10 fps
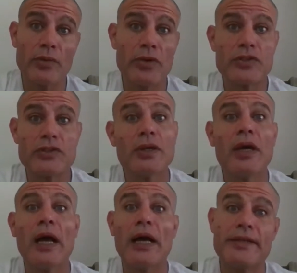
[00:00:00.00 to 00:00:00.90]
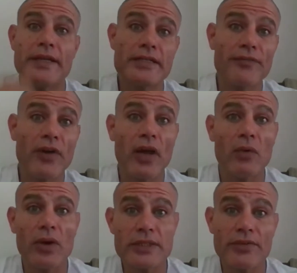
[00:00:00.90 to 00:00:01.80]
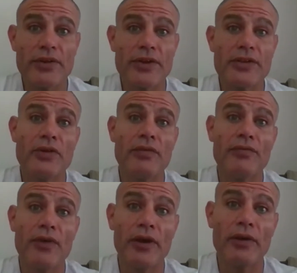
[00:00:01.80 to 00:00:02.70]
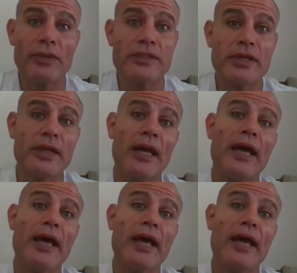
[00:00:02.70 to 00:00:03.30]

In other words, identifying what is a threat in your environment